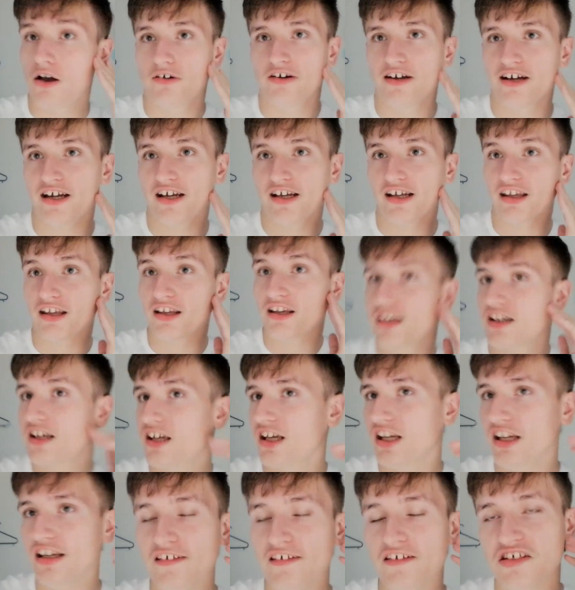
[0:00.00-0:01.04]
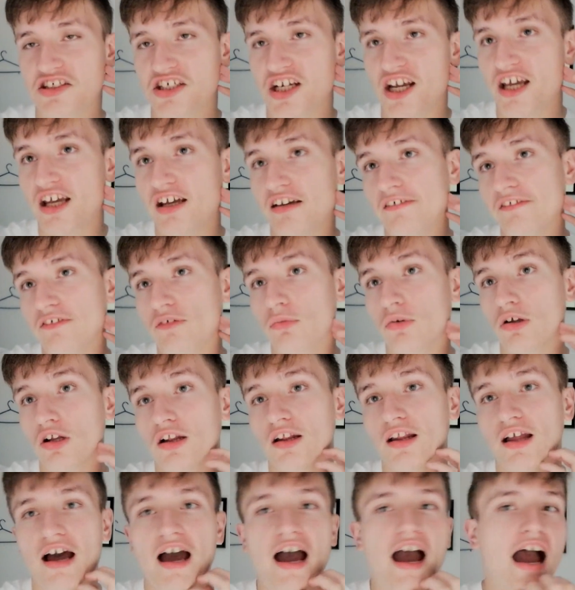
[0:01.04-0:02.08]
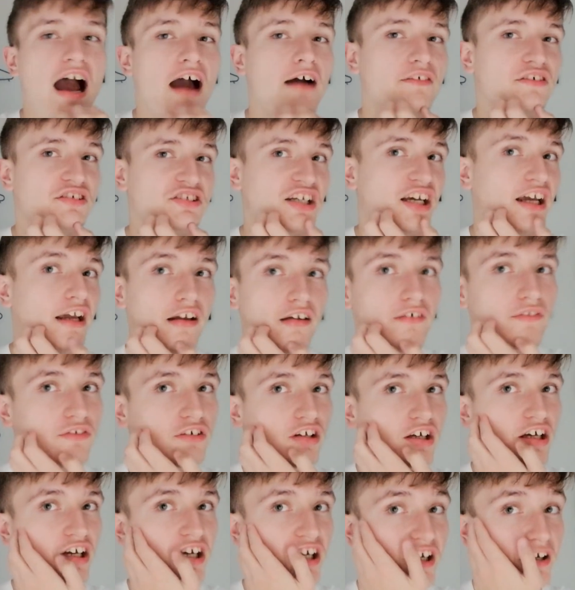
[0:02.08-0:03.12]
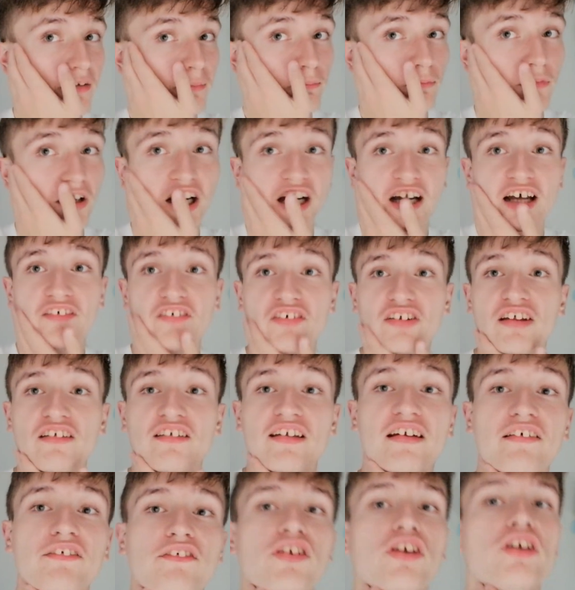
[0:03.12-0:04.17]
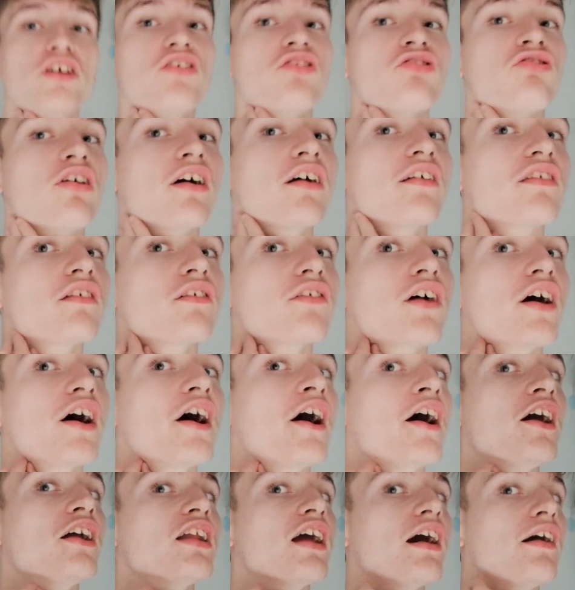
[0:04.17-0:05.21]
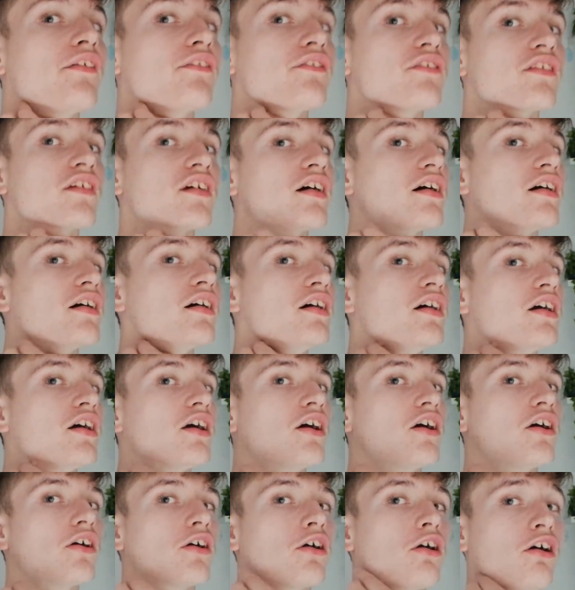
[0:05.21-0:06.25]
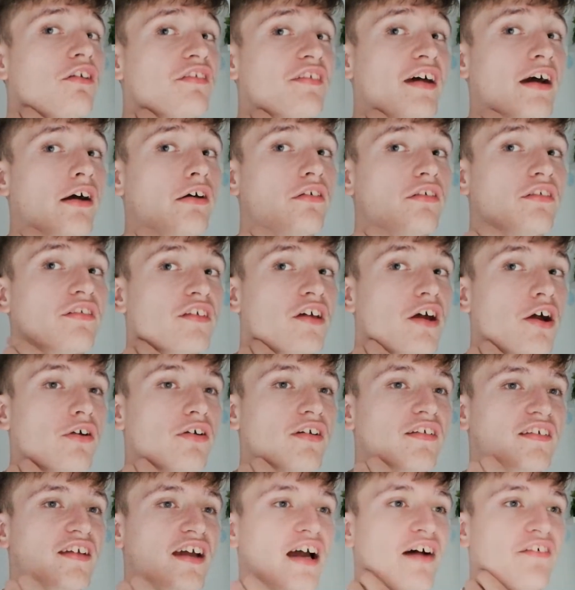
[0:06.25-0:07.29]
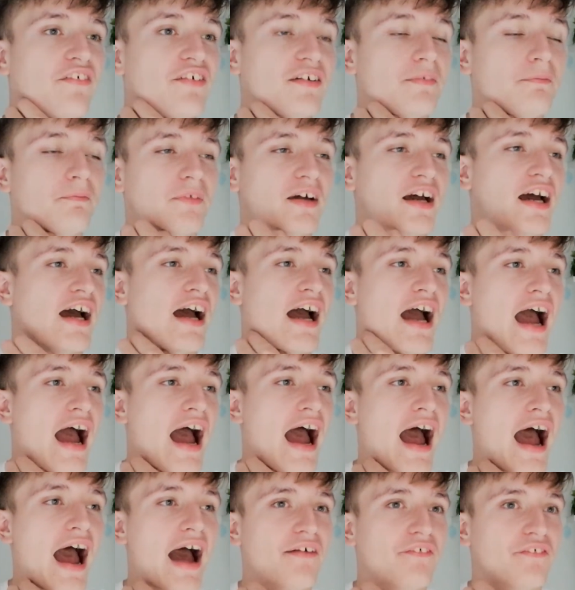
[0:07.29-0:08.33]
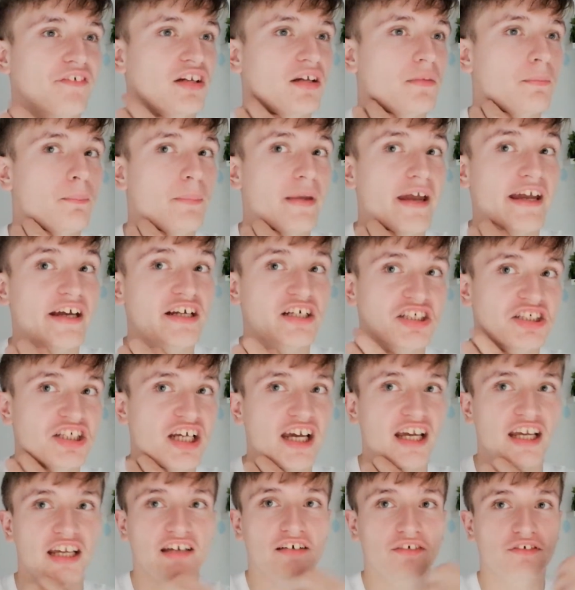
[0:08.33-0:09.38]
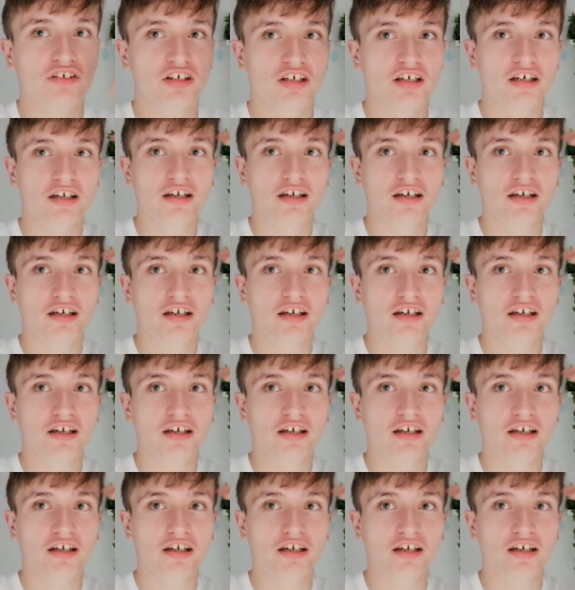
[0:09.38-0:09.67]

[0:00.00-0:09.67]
Okay, he's shaved, well, half shaved, um, I think there's like a few strands of hair left to cut out, so he's kind of like half and a bit shaved.